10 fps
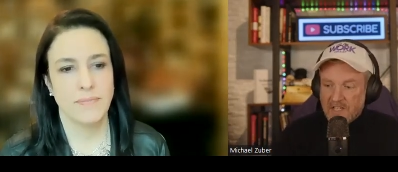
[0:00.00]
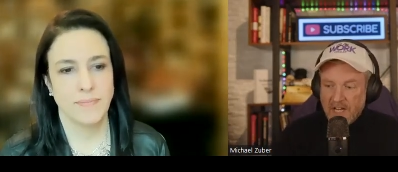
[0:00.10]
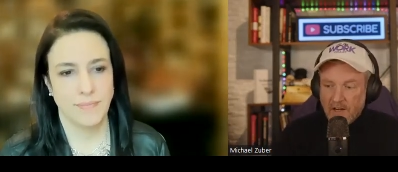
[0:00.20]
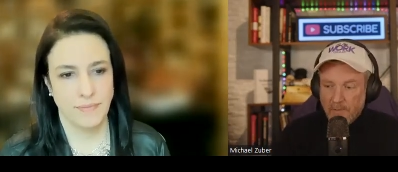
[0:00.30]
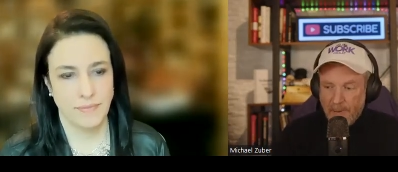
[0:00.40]
Speaker 1: Again,
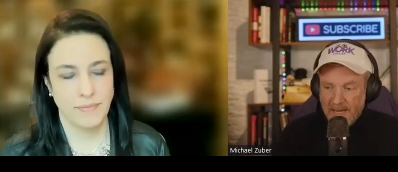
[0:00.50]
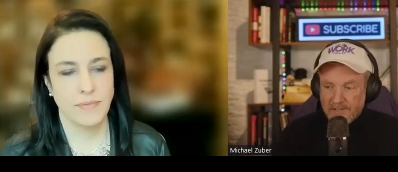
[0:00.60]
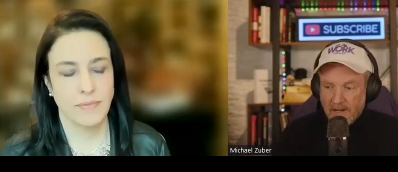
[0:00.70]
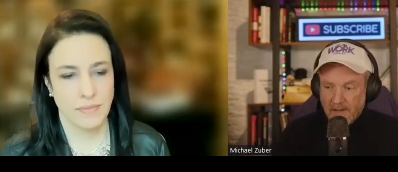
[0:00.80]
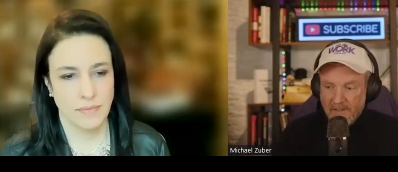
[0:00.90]
the seller
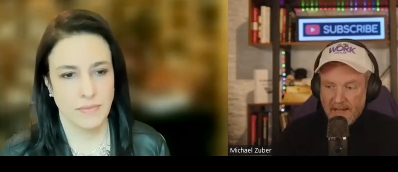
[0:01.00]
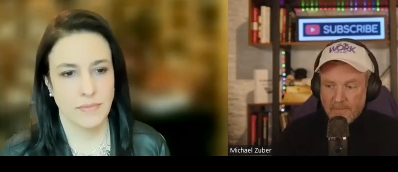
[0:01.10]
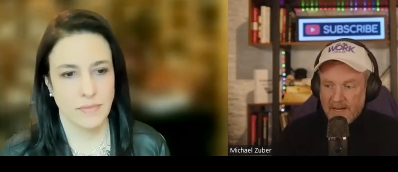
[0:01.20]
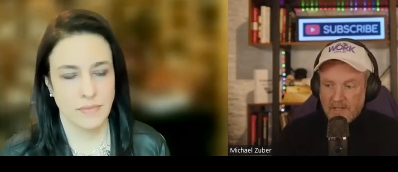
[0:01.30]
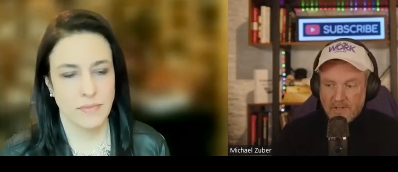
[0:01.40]
pays all
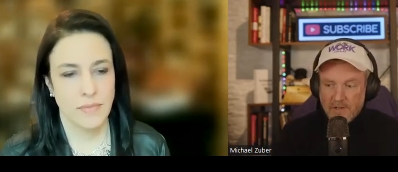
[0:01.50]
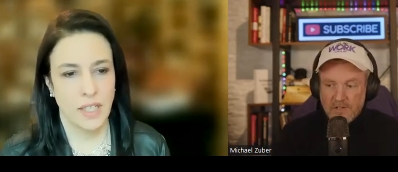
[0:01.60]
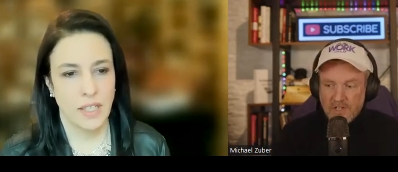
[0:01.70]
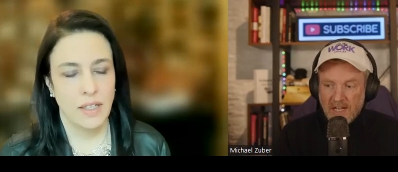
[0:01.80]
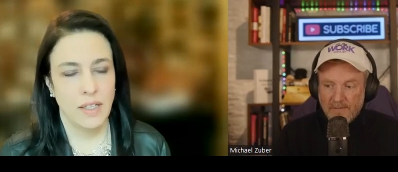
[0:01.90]
of that, right?
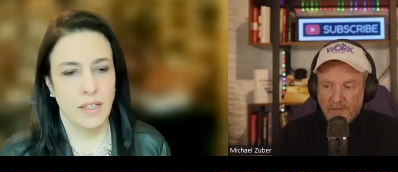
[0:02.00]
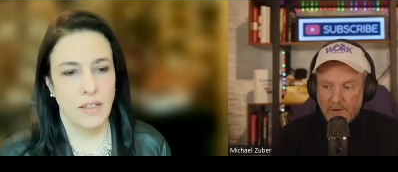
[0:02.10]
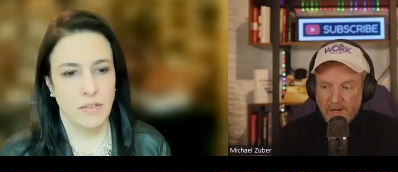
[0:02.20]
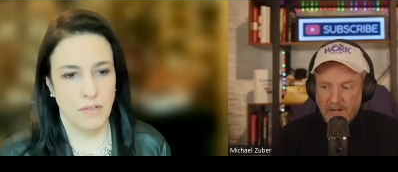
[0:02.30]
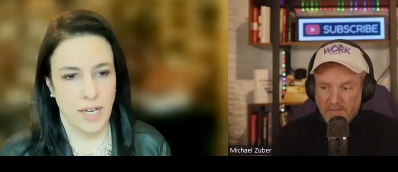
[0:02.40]
So you still
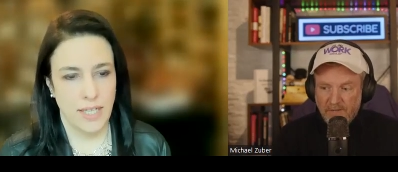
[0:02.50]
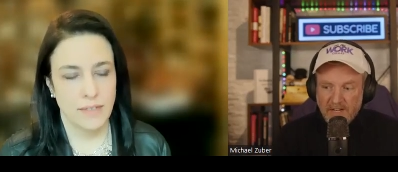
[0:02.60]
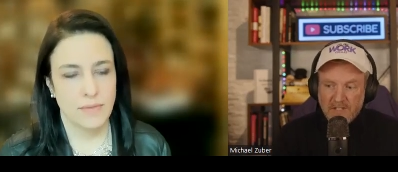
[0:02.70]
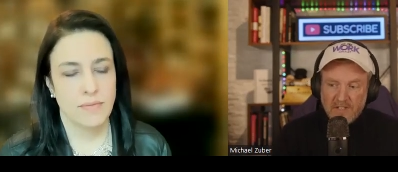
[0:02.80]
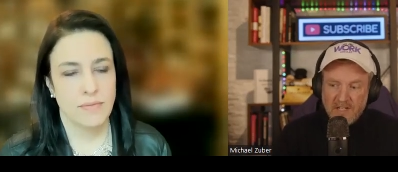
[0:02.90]
have a thirty year
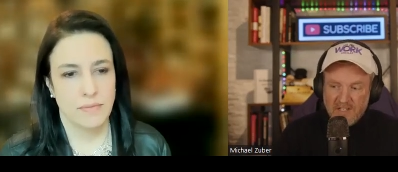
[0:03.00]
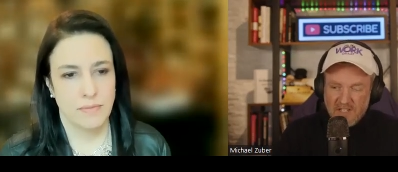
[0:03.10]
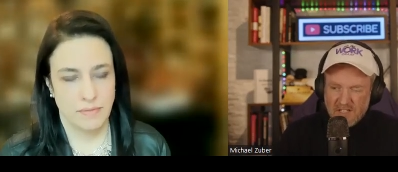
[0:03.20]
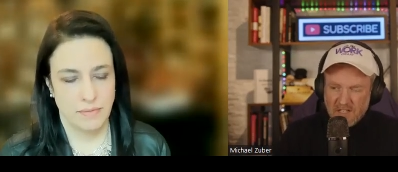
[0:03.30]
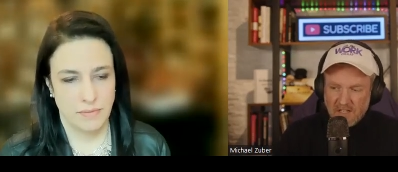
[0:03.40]
right. fixed.
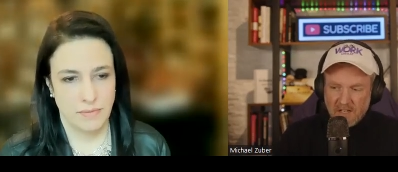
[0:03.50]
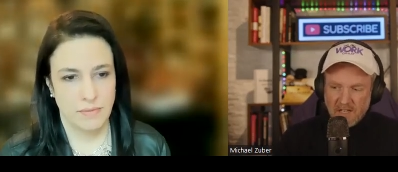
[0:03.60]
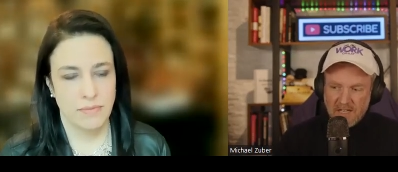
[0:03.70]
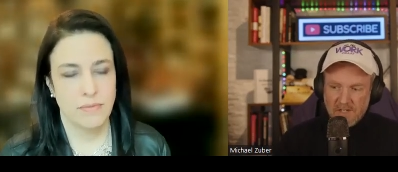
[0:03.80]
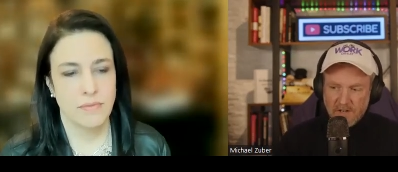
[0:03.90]
It's just a
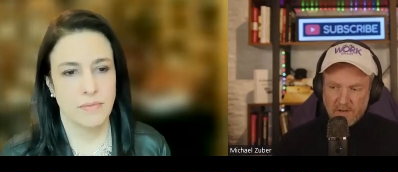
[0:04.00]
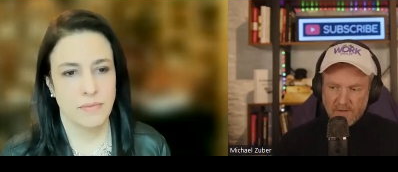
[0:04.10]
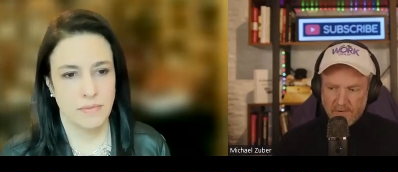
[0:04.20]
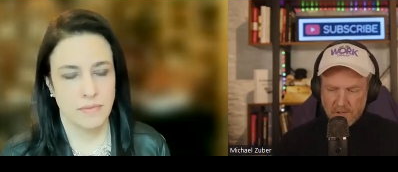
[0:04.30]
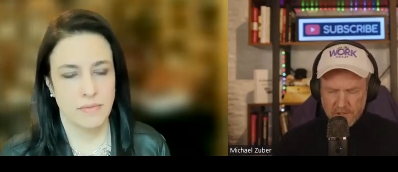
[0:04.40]
little
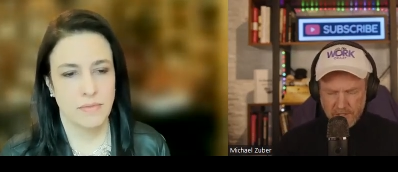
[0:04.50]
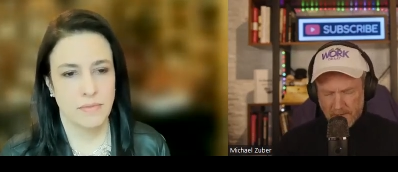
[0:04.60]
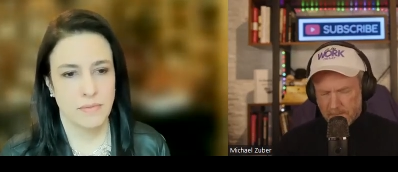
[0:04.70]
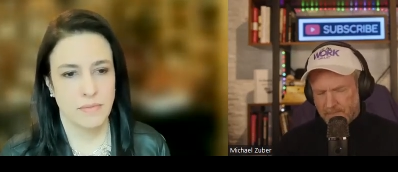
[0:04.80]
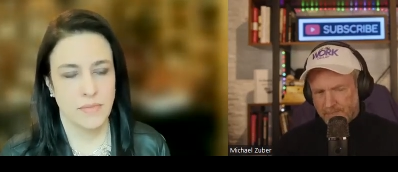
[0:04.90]
easier the
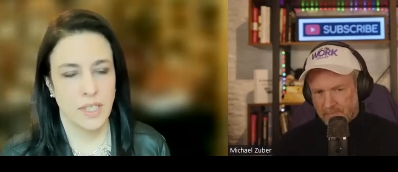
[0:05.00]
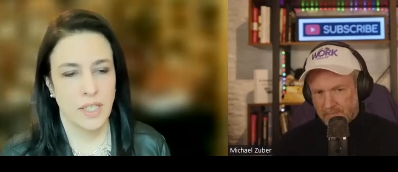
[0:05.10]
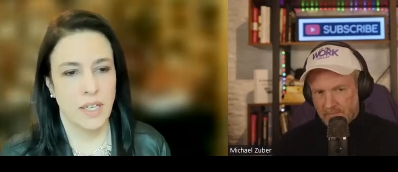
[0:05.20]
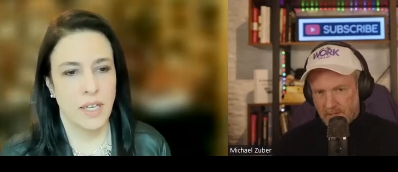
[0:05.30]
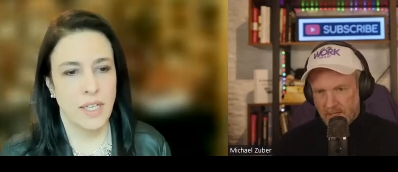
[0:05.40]
first year.
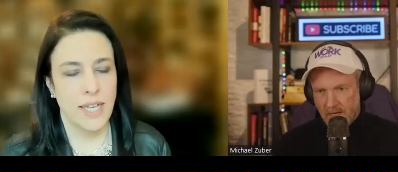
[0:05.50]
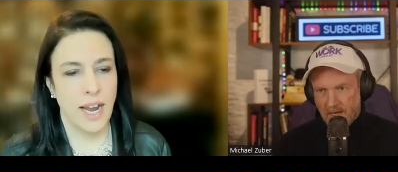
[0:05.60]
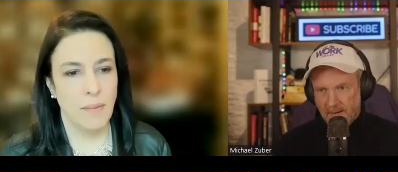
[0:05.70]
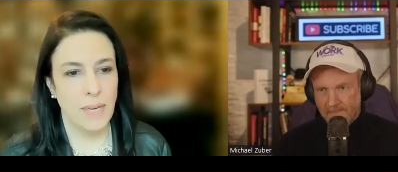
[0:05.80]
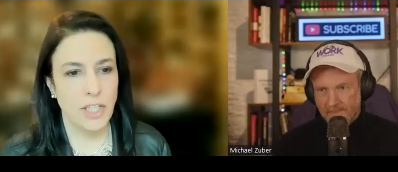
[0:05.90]

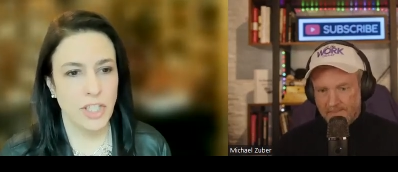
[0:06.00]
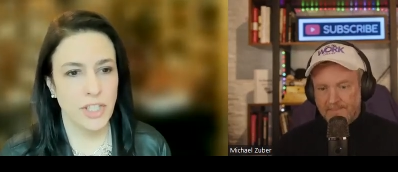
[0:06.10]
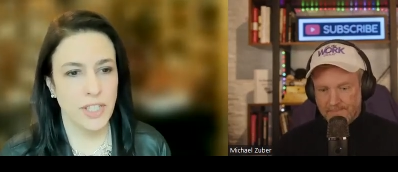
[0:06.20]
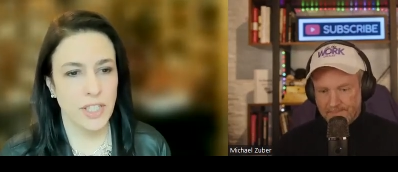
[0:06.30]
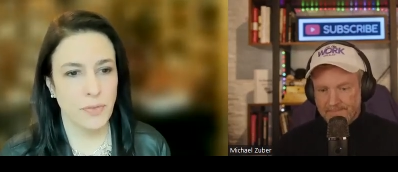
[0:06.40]
Yeah.
Speaker 2: Make um, sure
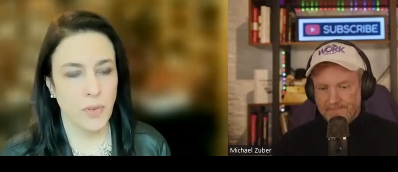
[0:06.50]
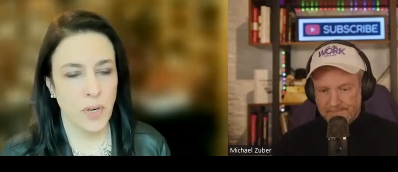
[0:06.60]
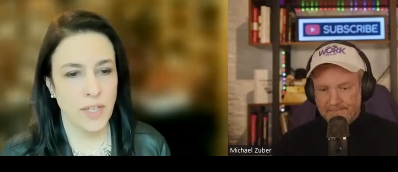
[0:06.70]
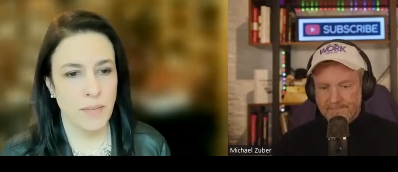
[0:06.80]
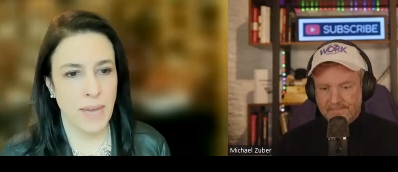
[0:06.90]
you can
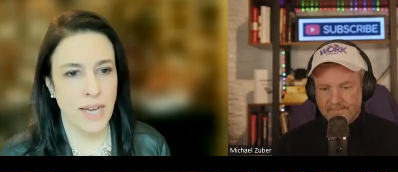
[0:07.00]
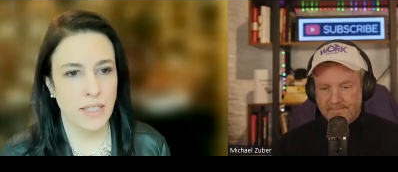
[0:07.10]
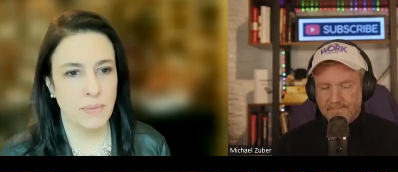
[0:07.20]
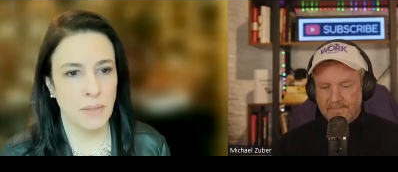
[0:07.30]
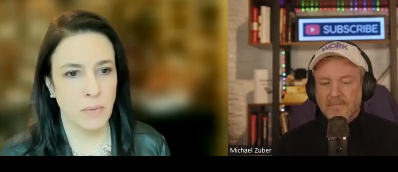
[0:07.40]
afford the
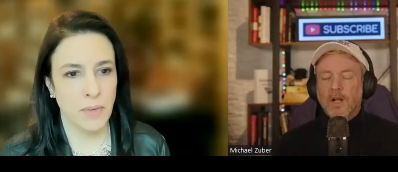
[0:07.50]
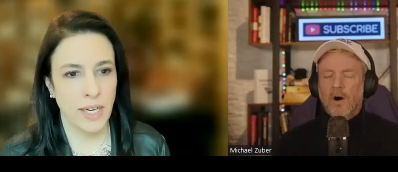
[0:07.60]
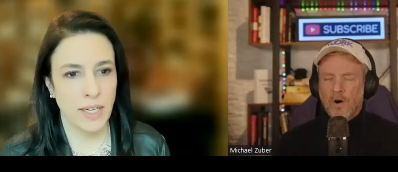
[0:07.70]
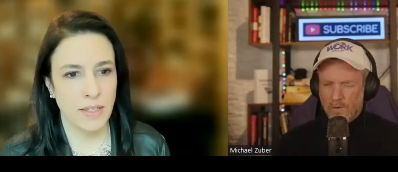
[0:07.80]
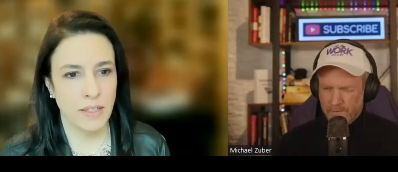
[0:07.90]
maximum
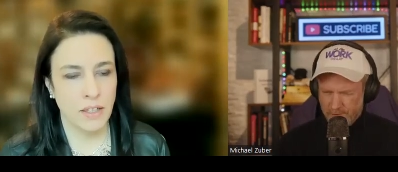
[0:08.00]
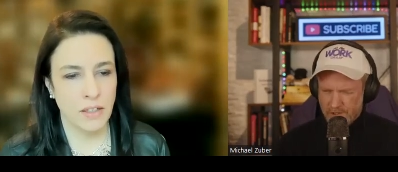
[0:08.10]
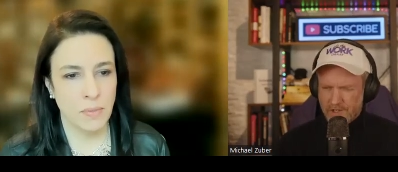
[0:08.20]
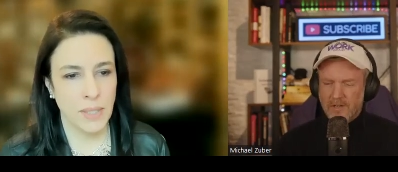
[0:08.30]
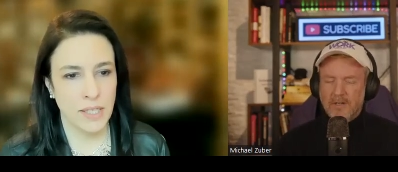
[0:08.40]
rate, you oh,
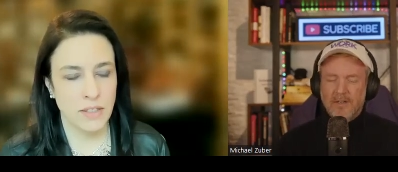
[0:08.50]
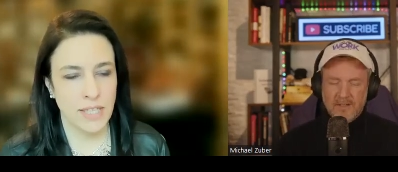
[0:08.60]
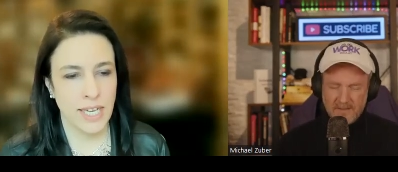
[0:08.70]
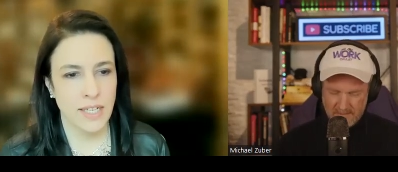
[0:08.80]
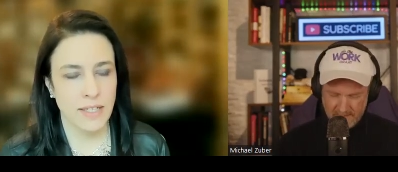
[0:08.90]
know, because sure. you
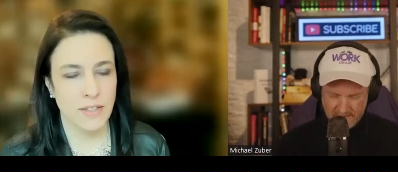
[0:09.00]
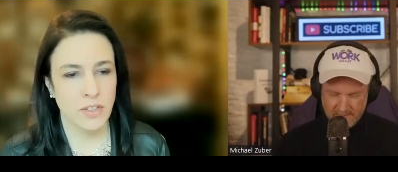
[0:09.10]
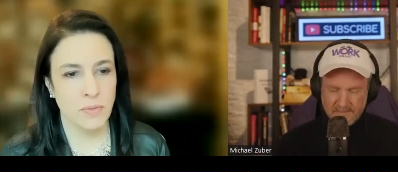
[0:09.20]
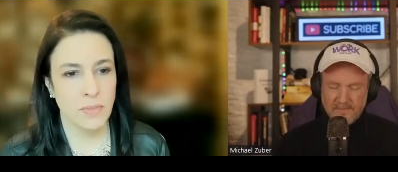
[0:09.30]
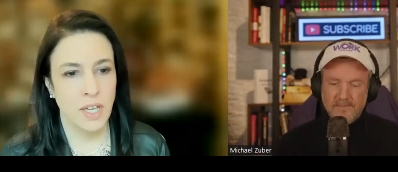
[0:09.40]
can't
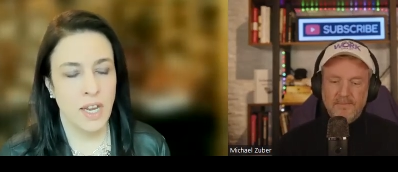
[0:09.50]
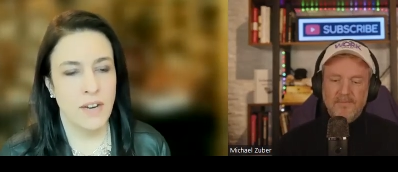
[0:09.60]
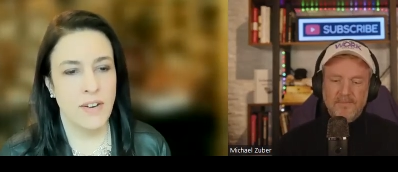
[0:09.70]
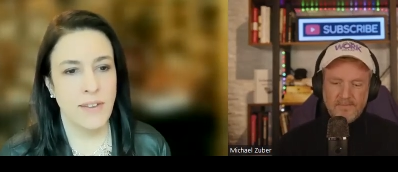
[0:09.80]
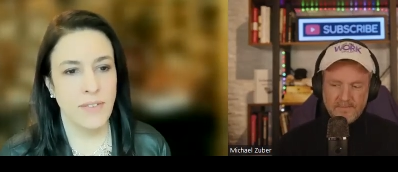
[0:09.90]
assume
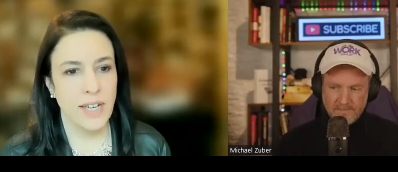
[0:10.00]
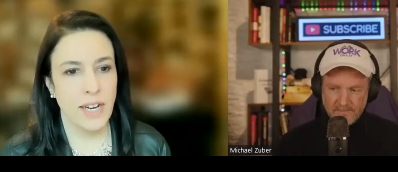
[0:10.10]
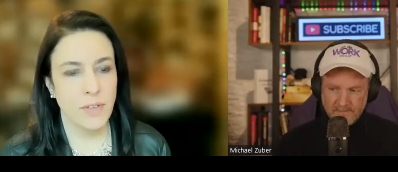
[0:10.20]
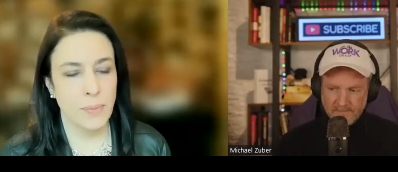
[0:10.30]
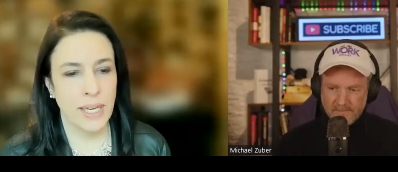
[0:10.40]
never,
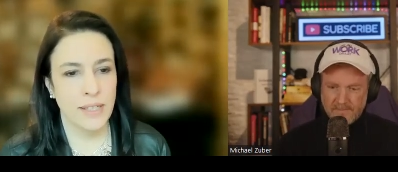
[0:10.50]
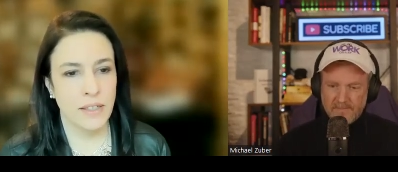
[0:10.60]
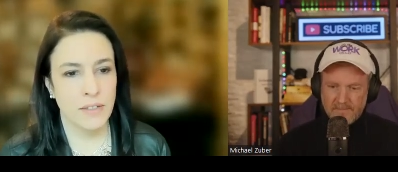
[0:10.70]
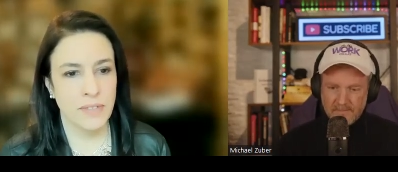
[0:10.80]
never bank on